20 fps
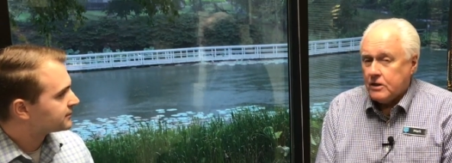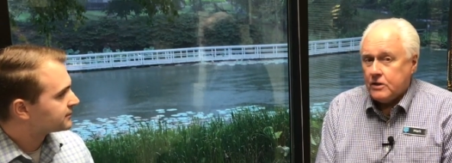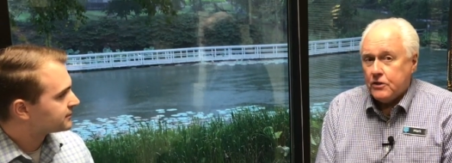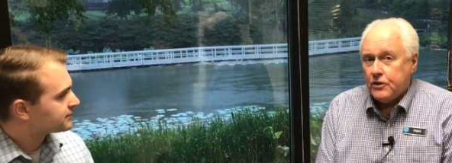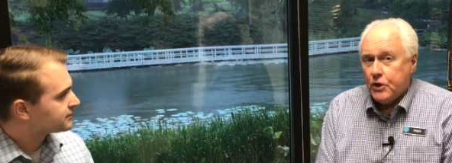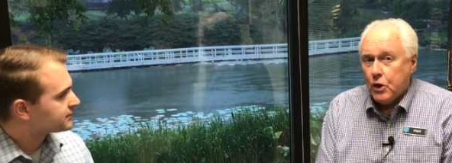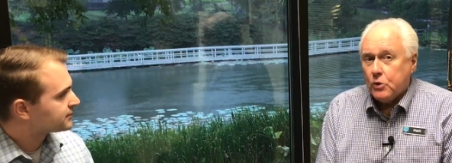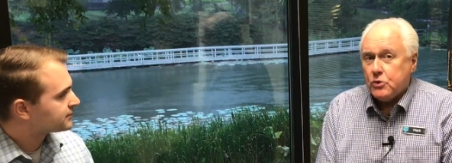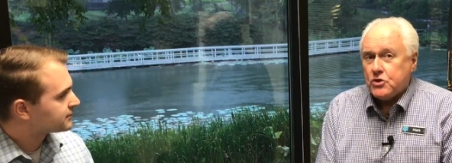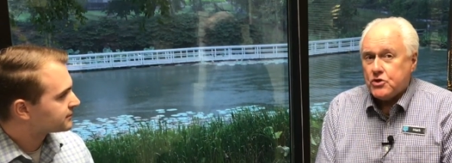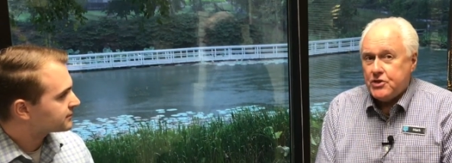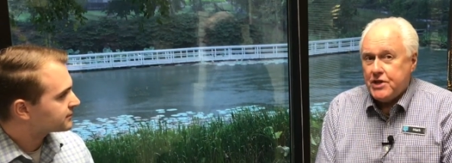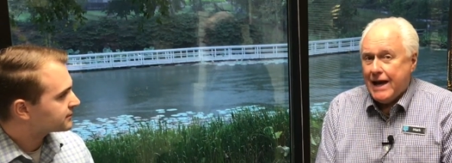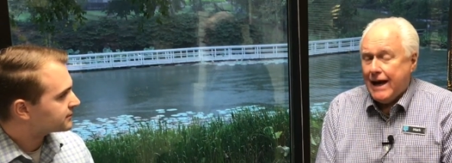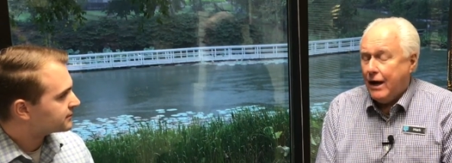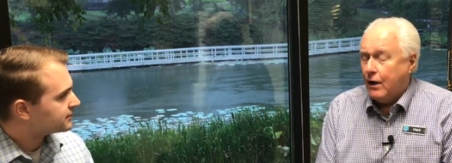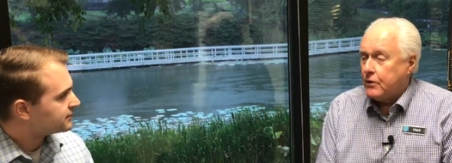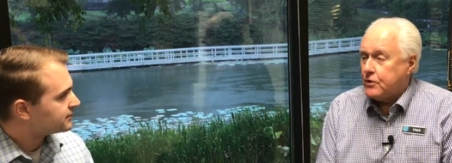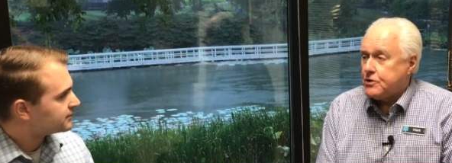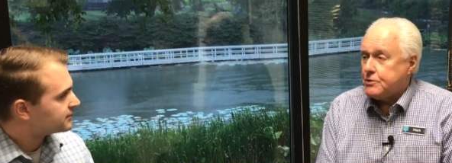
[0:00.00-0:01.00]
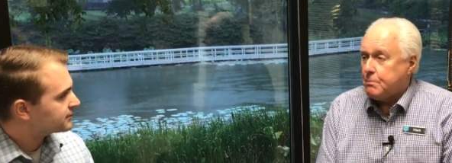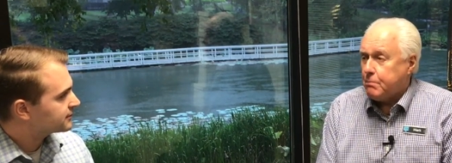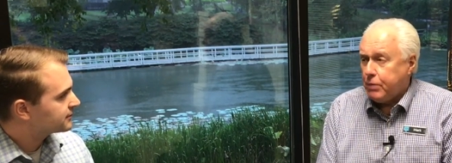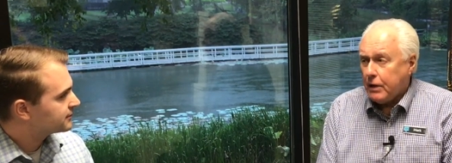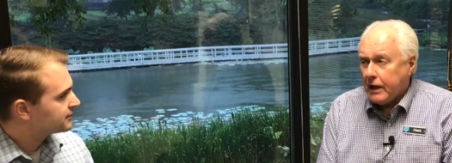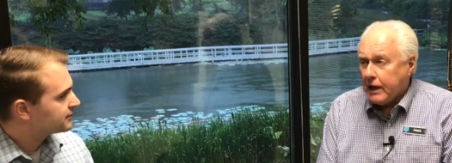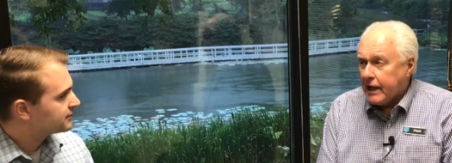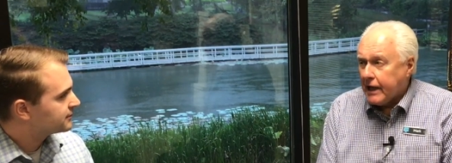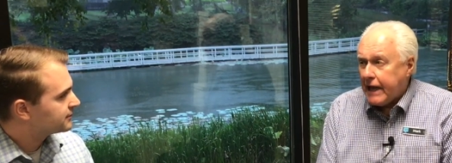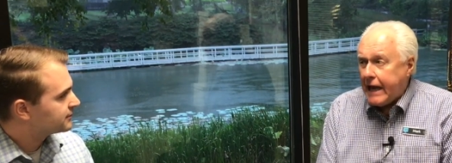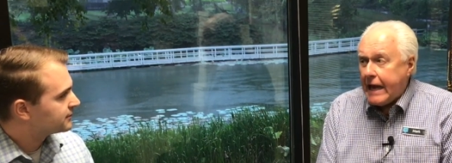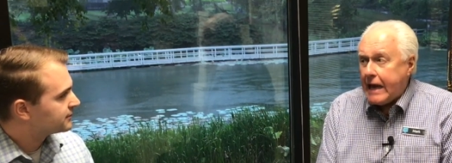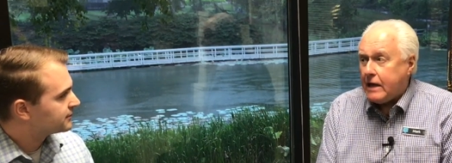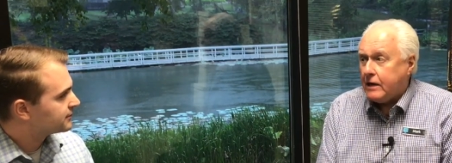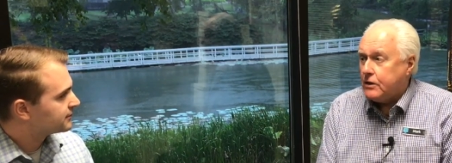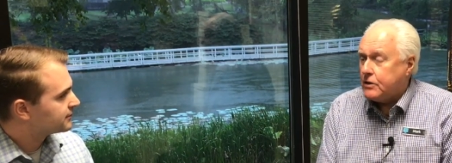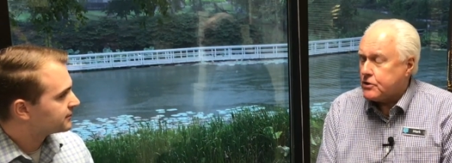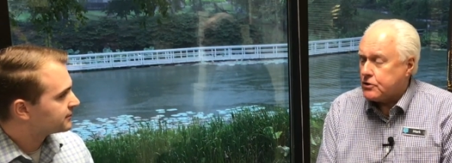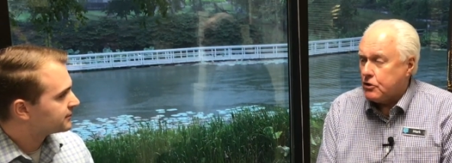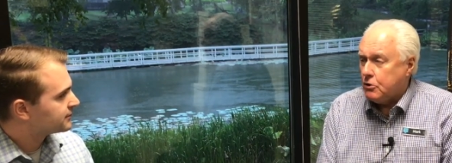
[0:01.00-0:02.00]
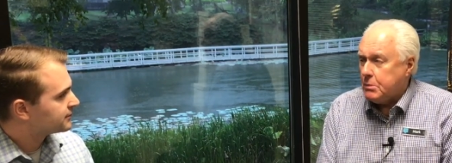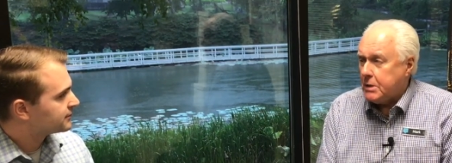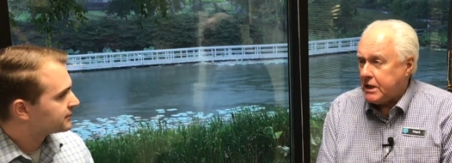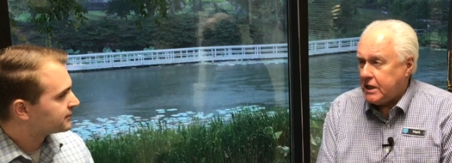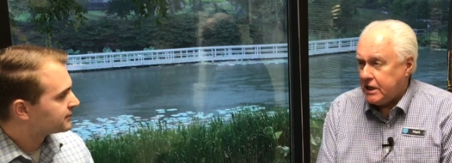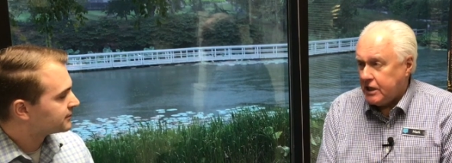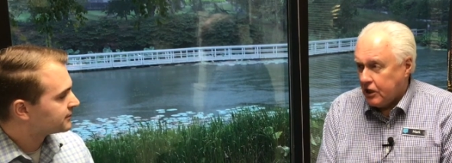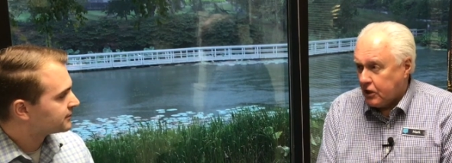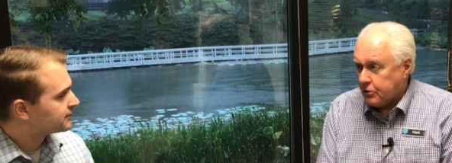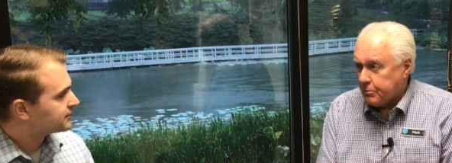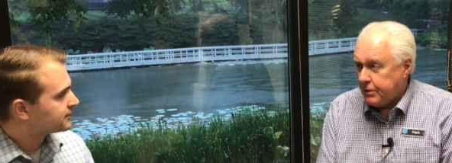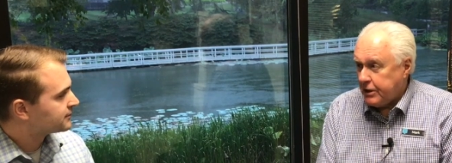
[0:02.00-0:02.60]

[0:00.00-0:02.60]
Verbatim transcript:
Speaker 1: And those doubts plague so many